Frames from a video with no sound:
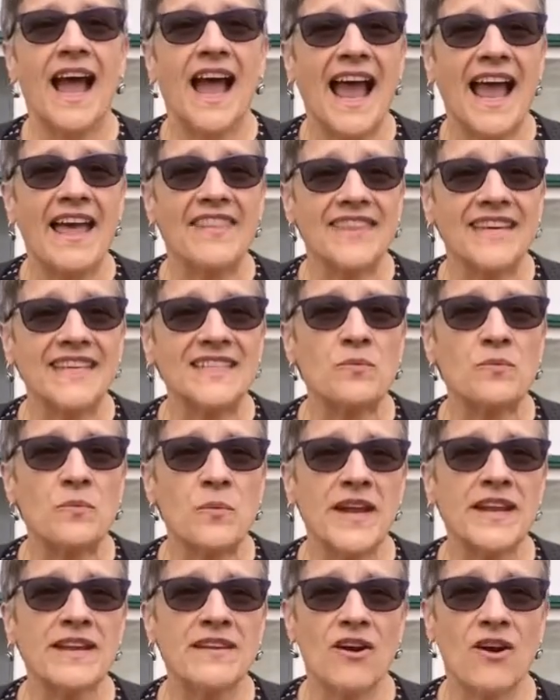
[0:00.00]
And this
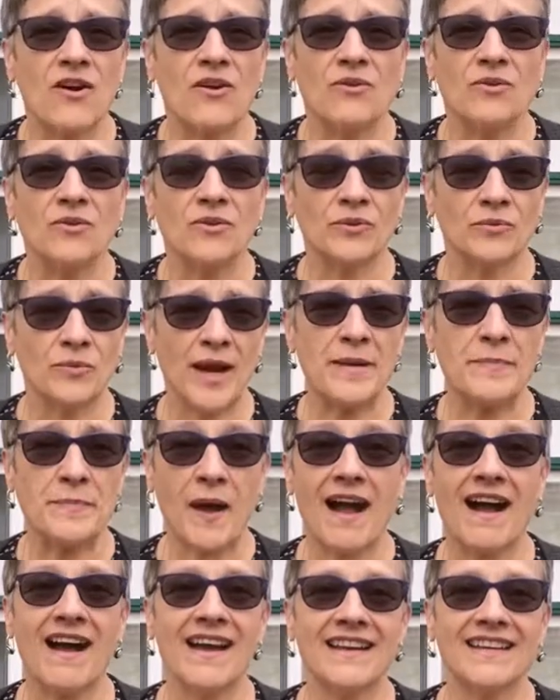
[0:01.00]
window right
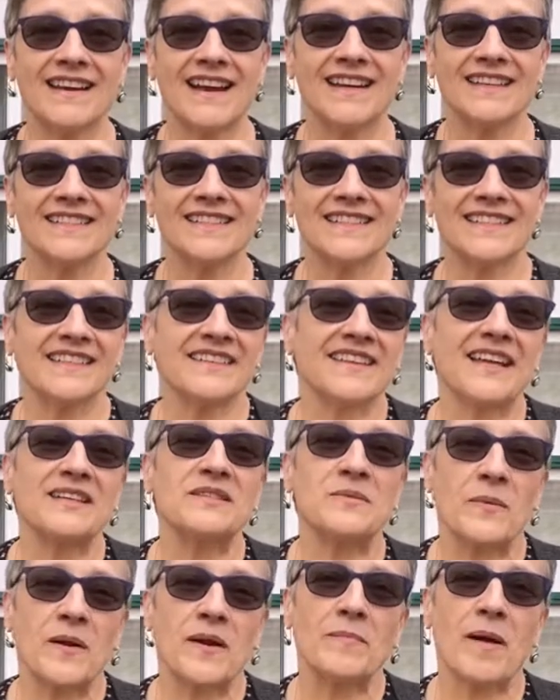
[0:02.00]
behind us,
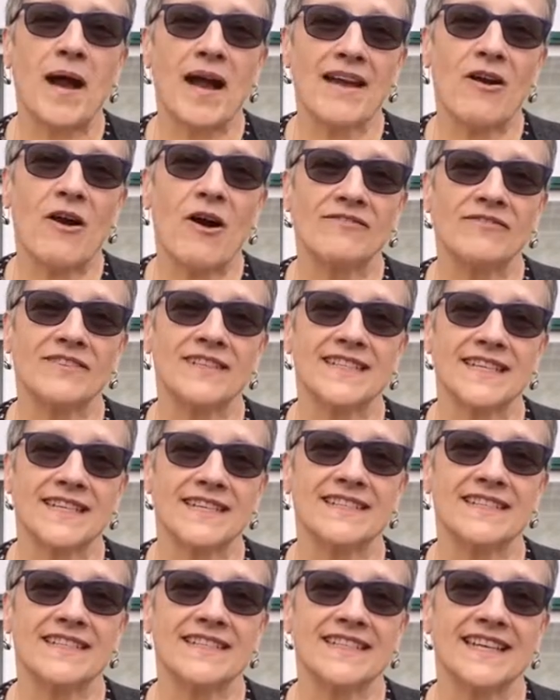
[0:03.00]
that's where my office
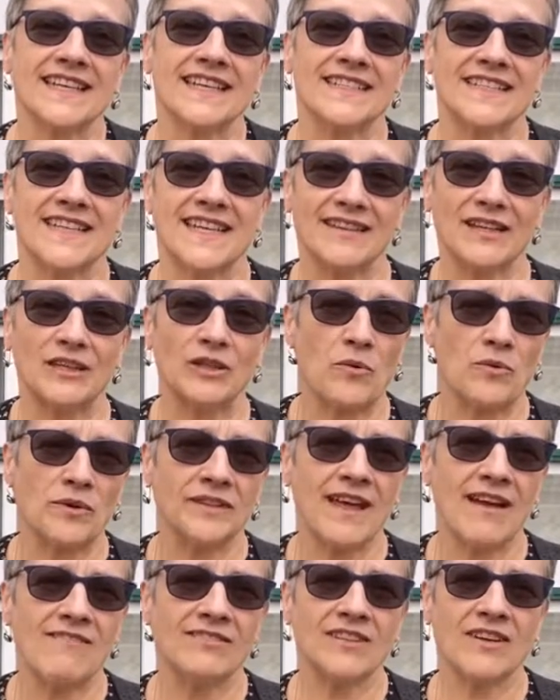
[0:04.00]
is. It's in the lower
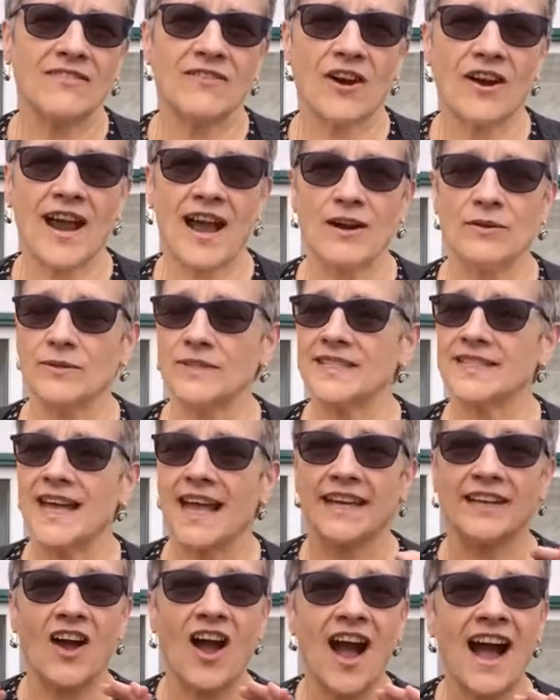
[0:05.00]
level of our house,
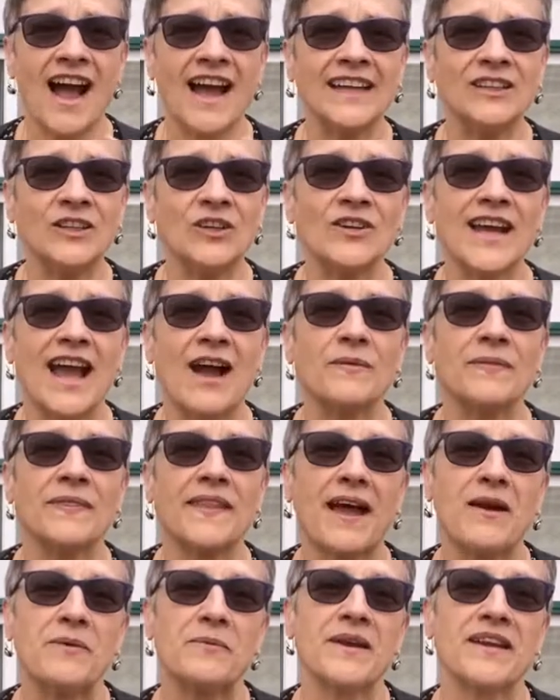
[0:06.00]
and I look out
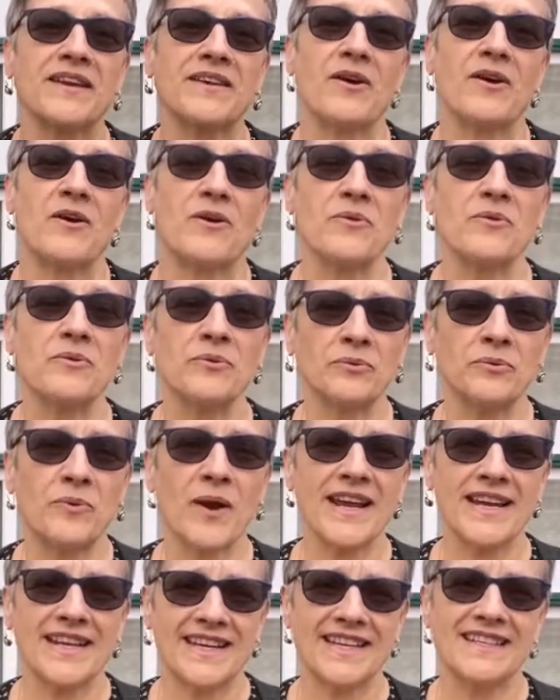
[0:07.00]
that window
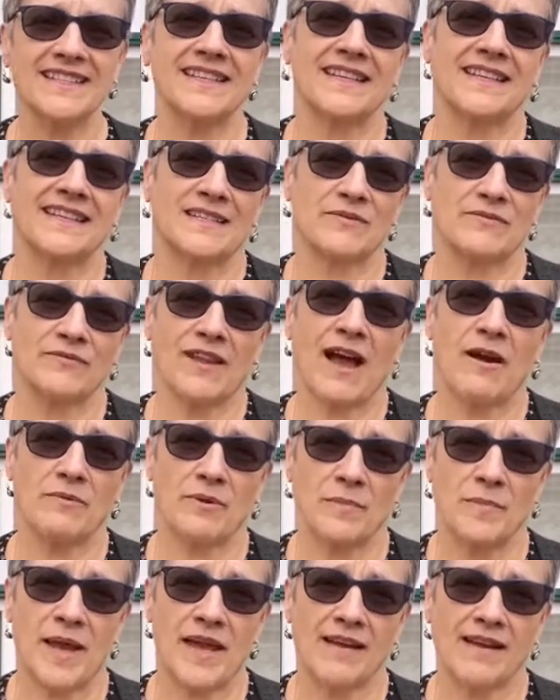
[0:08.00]
right into this flower
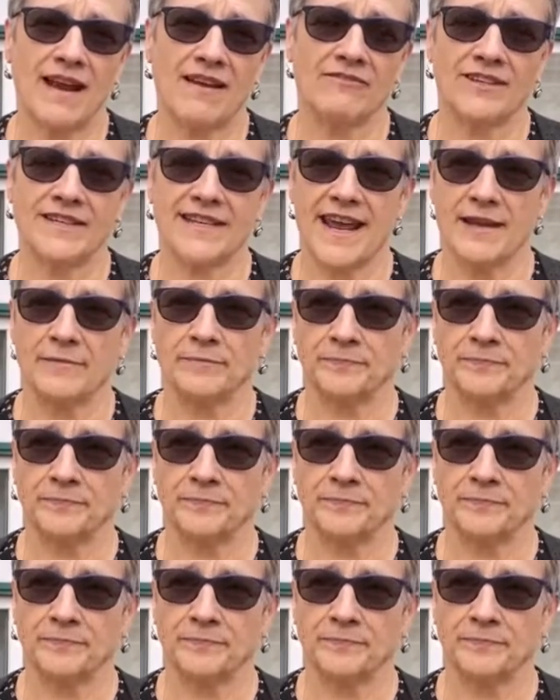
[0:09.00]
bed every day.